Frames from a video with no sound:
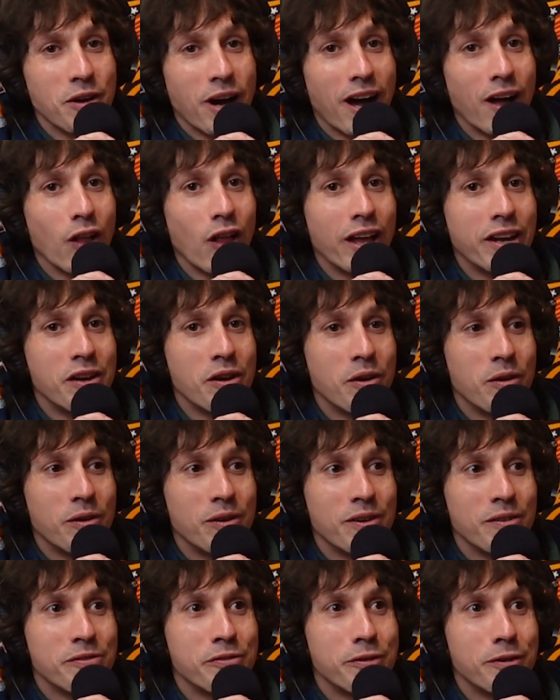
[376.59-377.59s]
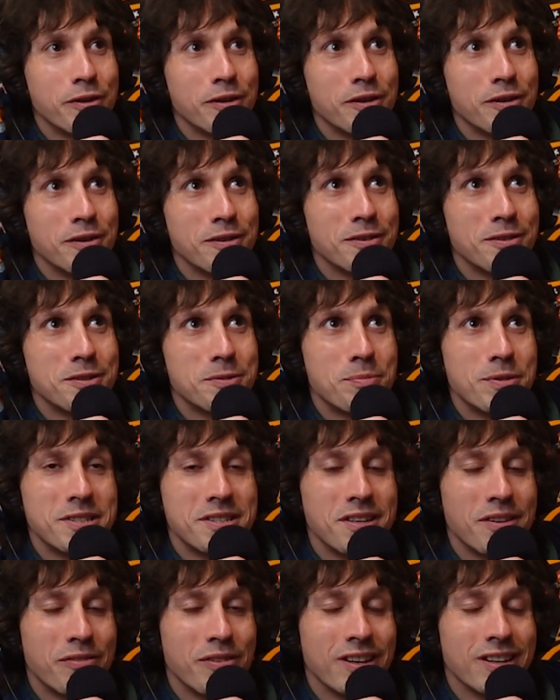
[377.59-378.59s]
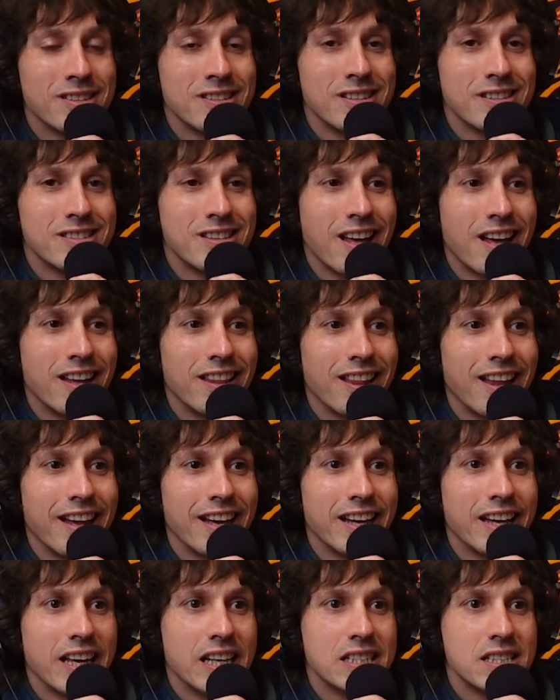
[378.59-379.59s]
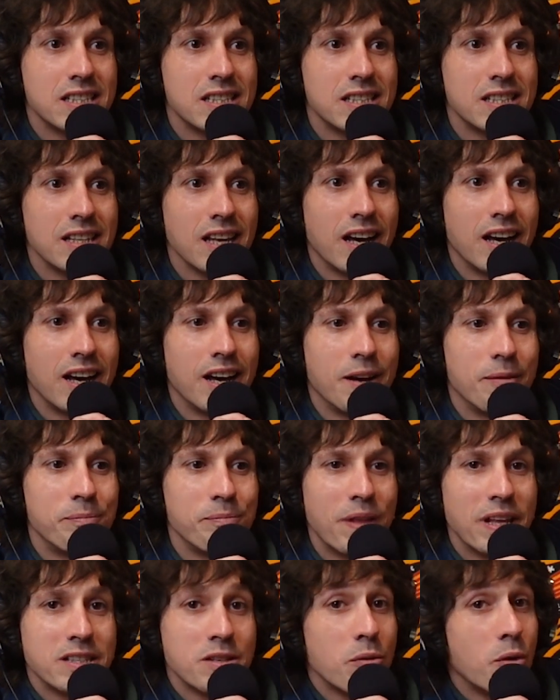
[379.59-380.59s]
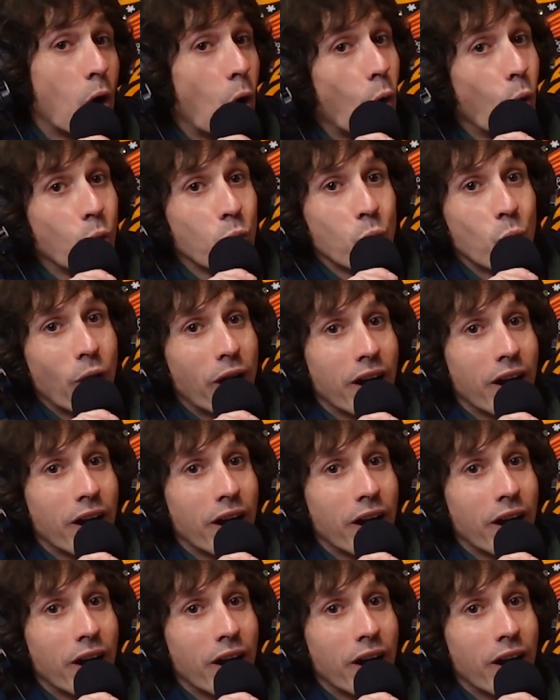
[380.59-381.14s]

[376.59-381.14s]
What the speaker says: All I know for specifics is that like it's an old